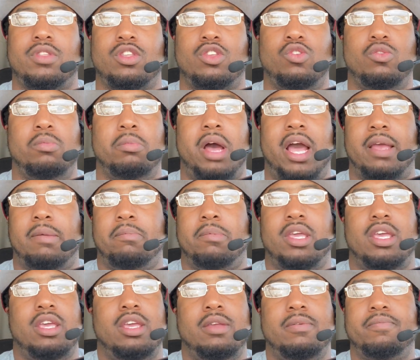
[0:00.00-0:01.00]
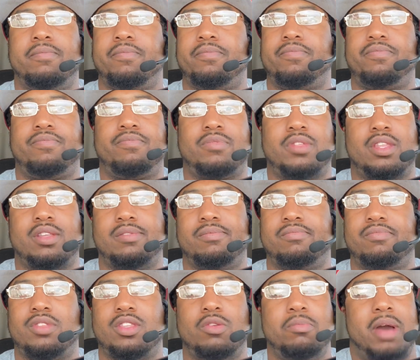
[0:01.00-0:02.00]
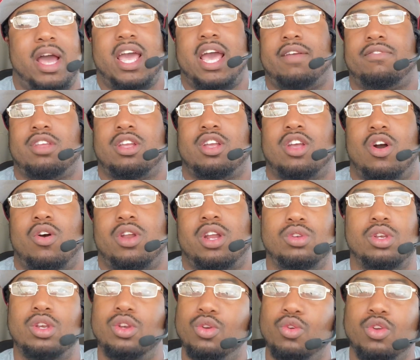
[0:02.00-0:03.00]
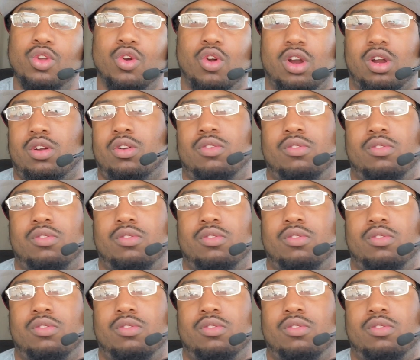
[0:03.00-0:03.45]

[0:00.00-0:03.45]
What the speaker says: You might have to go to New York